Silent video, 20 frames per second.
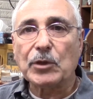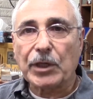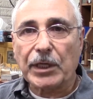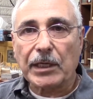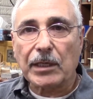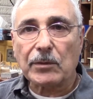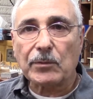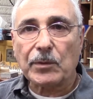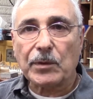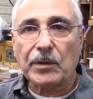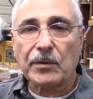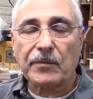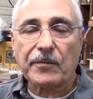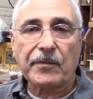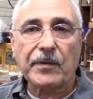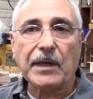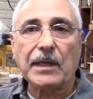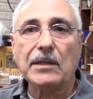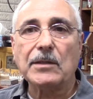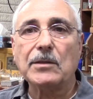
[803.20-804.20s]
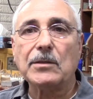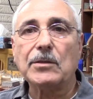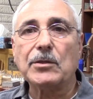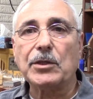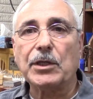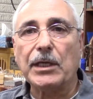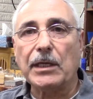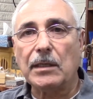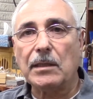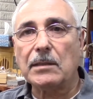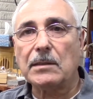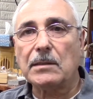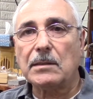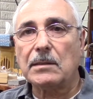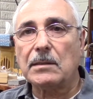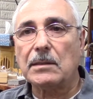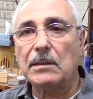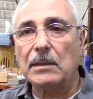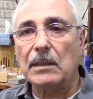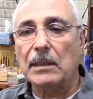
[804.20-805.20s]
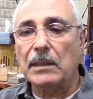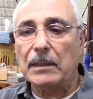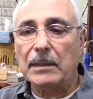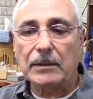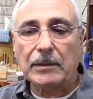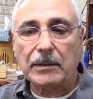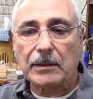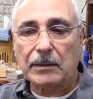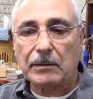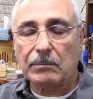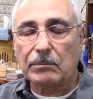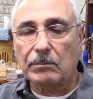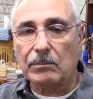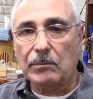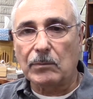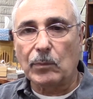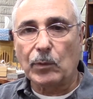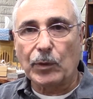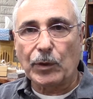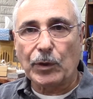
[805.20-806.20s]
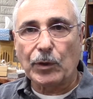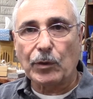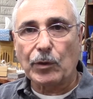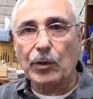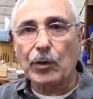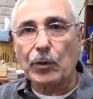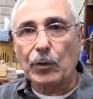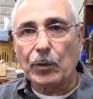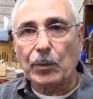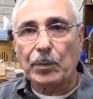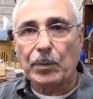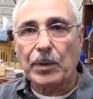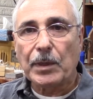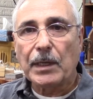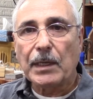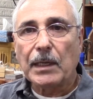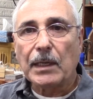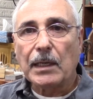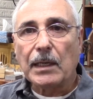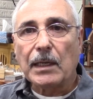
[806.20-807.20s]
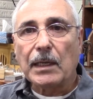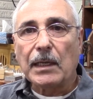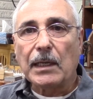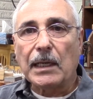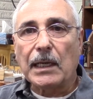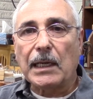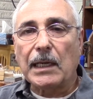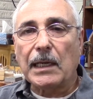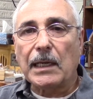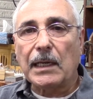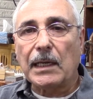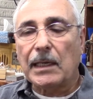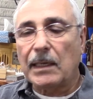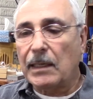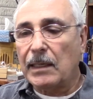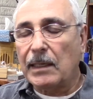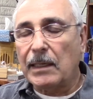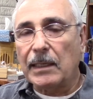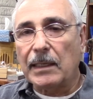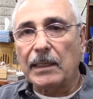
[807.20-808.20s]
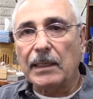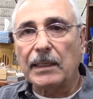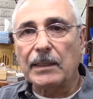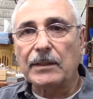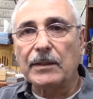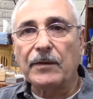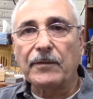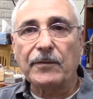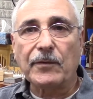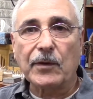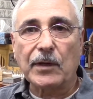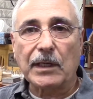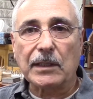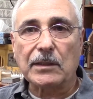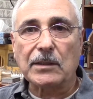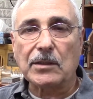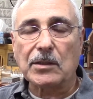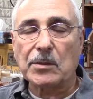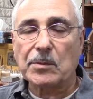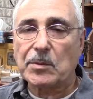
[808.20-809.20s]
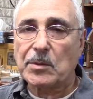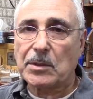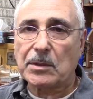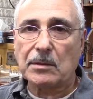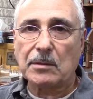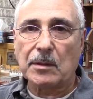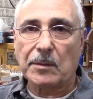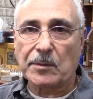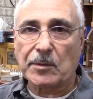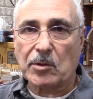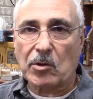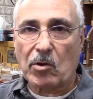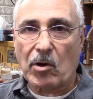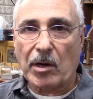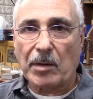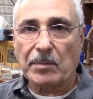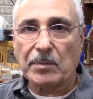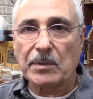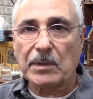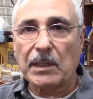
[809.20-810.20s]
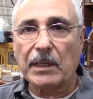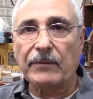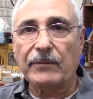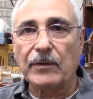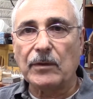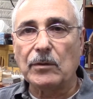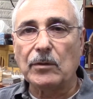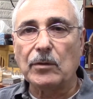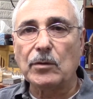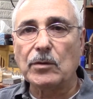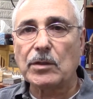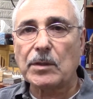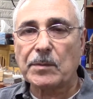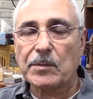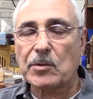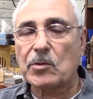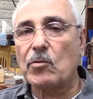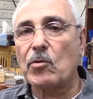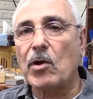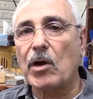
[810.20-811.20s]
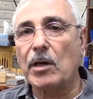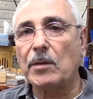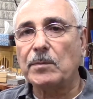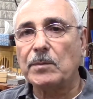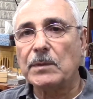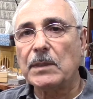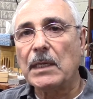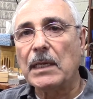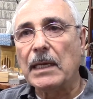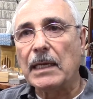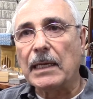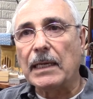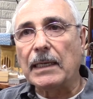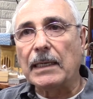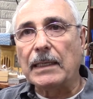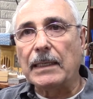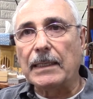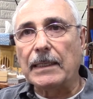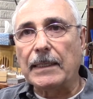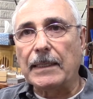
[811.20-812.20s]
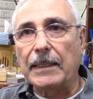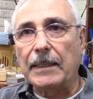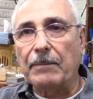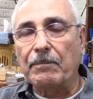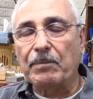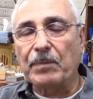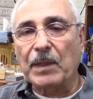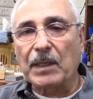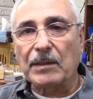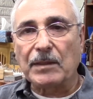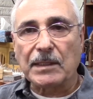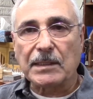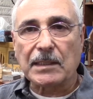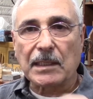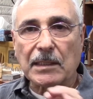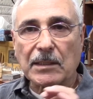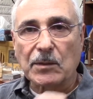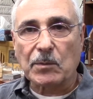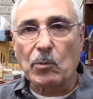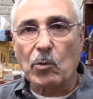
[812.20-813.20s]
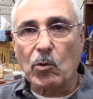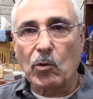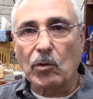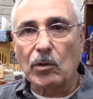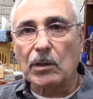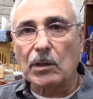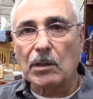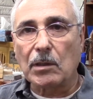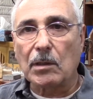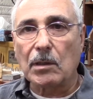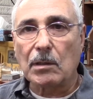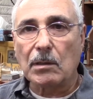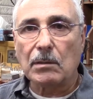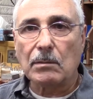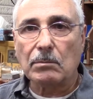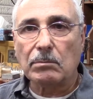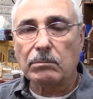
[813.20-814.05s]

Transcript: it with your friend, share it with your group, and don't forget to subscribe. If you do subscribe, there's a small little